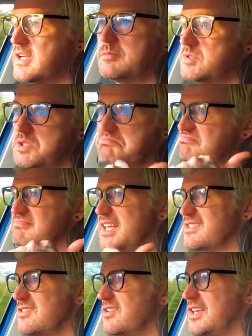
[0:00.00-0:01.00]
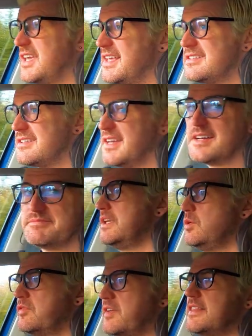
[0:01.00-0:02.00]
down, but that's not the case here.
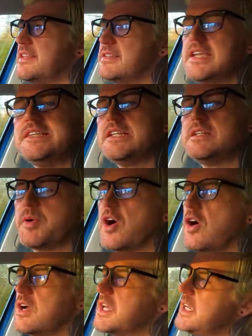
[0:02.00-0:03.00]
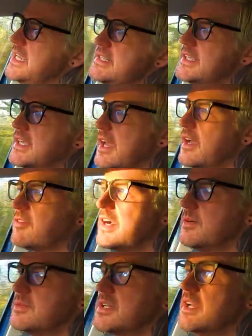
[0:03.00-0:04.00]
You'll find this easy to park, easy to get
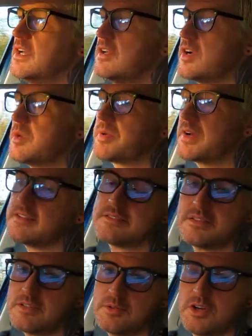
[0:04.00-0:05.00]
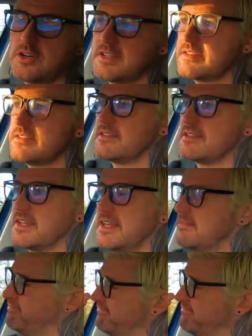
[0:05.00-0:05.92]
around, and very pleasant to do long distances in.